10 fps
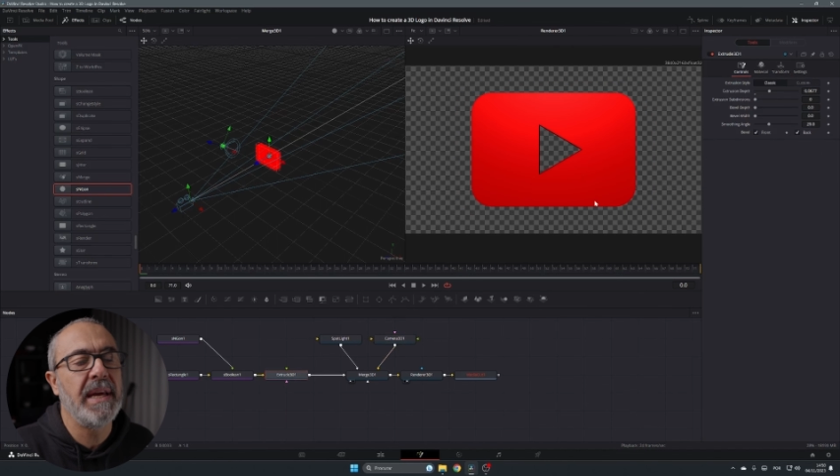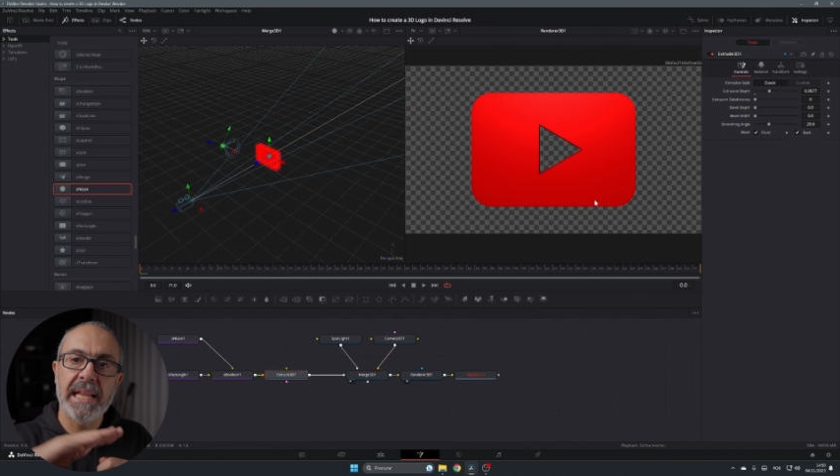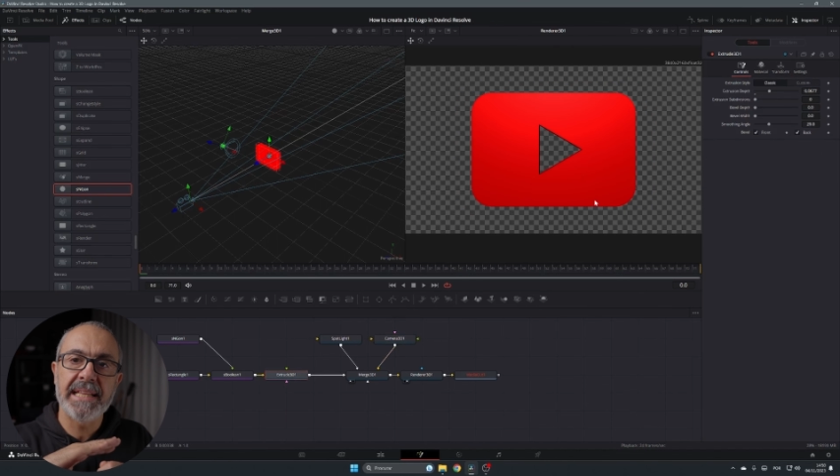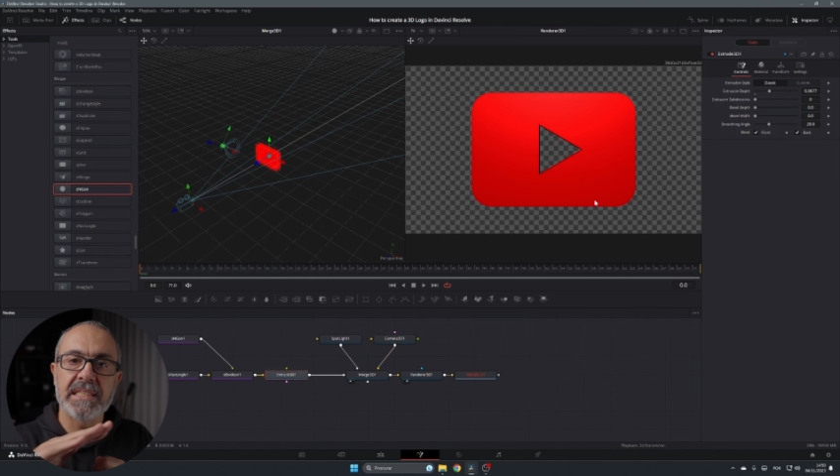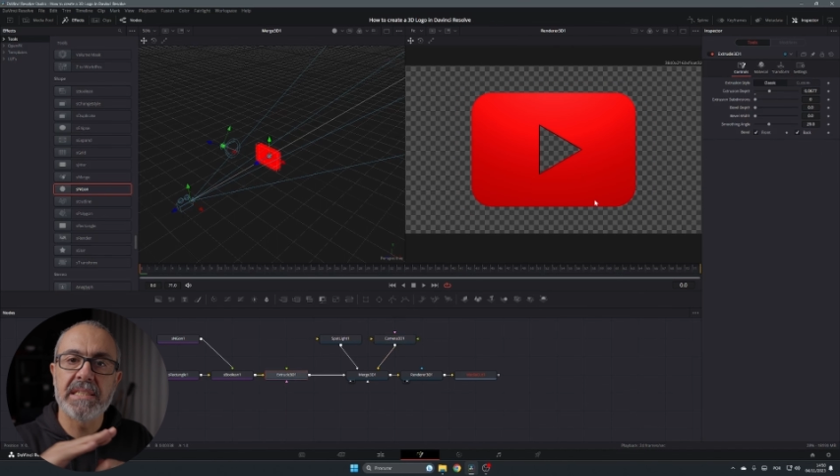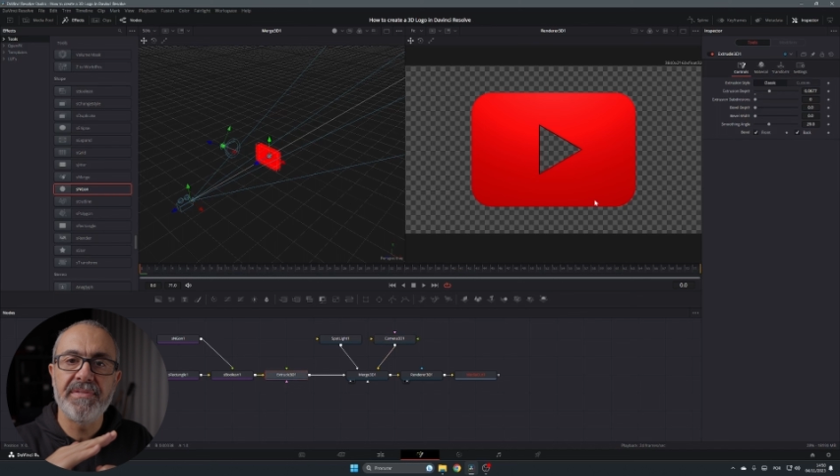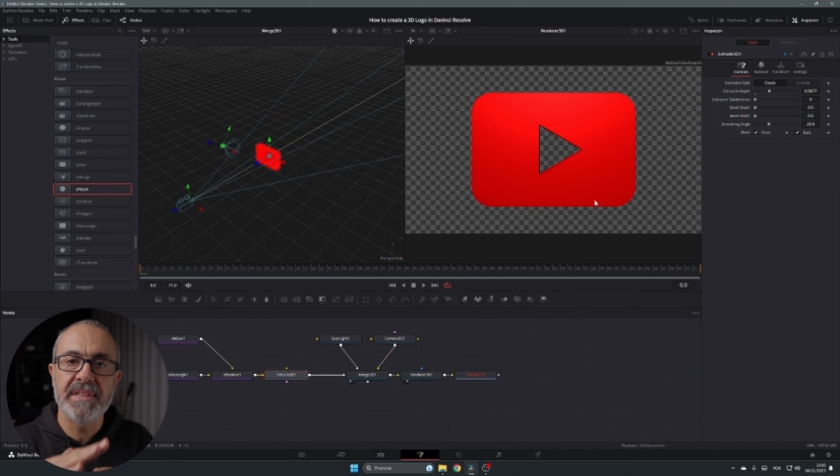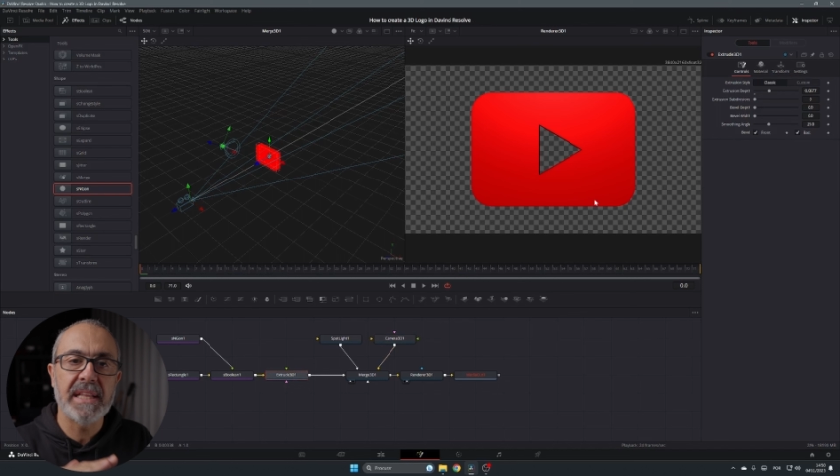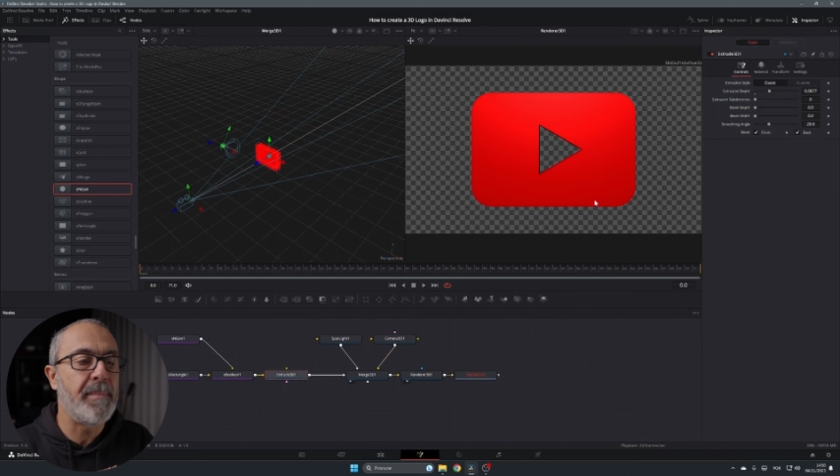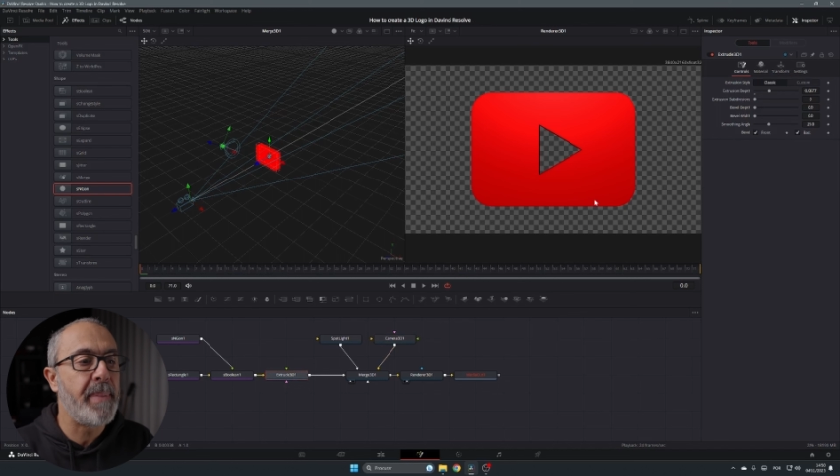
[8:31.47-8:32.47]
Let's give
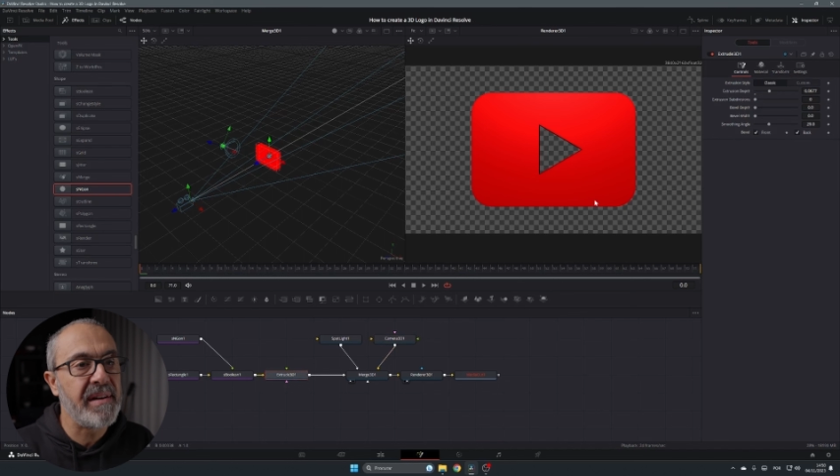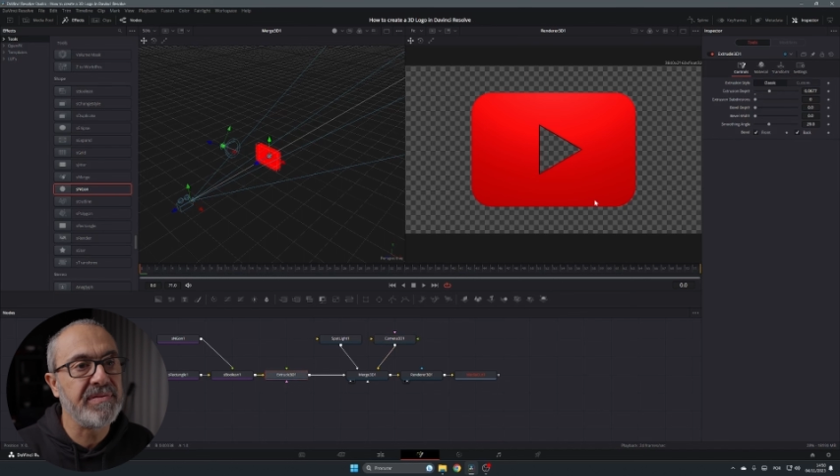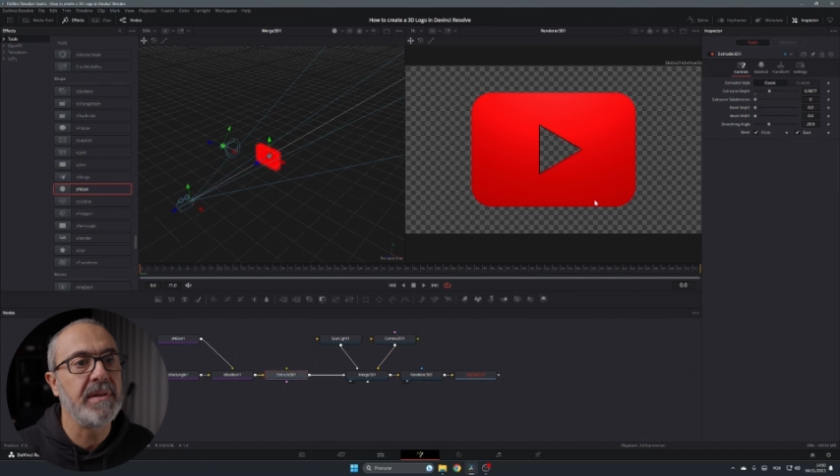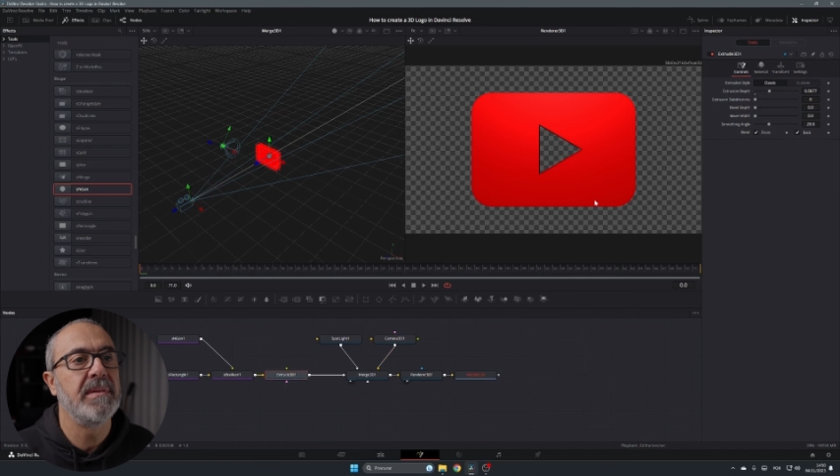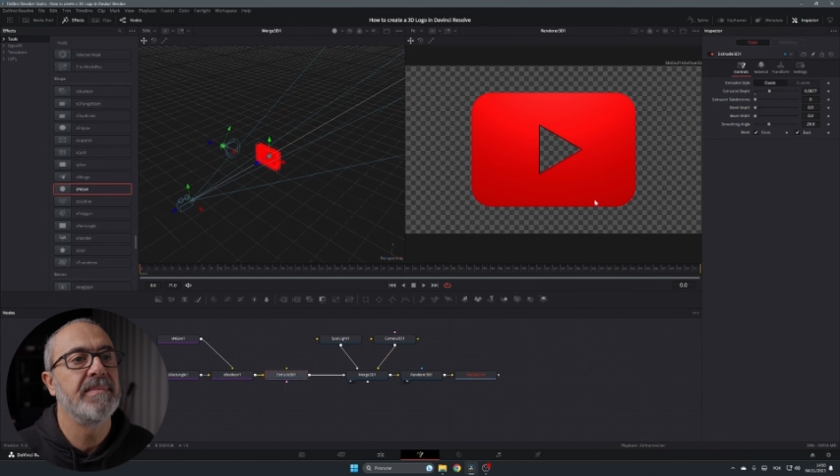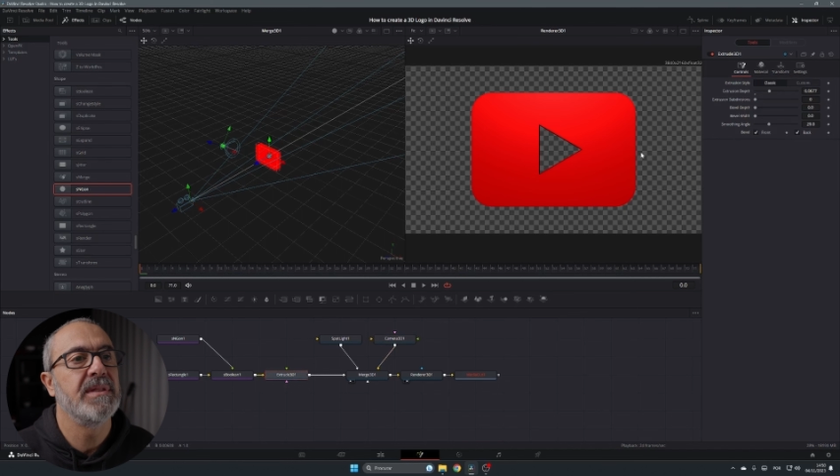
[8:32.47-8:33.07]
it a bevel.